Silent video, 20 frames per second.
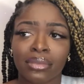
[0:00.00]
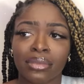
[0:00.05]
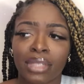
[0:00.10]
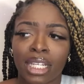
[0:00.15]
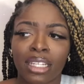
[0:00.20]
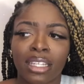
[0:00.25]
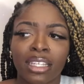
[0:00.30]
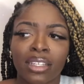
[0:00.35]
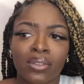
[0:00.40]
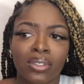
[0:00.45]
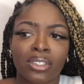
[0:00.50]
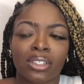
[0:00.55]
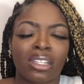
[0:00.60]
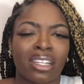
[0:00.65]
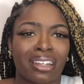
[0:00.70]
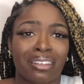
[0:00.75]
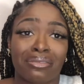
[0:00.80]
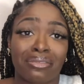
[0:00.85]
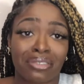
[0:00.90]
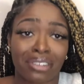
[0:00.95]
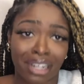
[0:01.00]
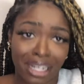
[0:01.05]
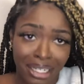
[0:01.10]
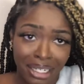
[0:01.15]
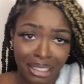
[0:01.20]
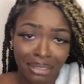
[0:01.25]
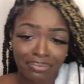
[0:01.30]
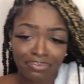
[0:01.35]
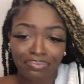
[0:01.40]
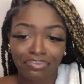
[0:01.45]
I think it was on like a Friday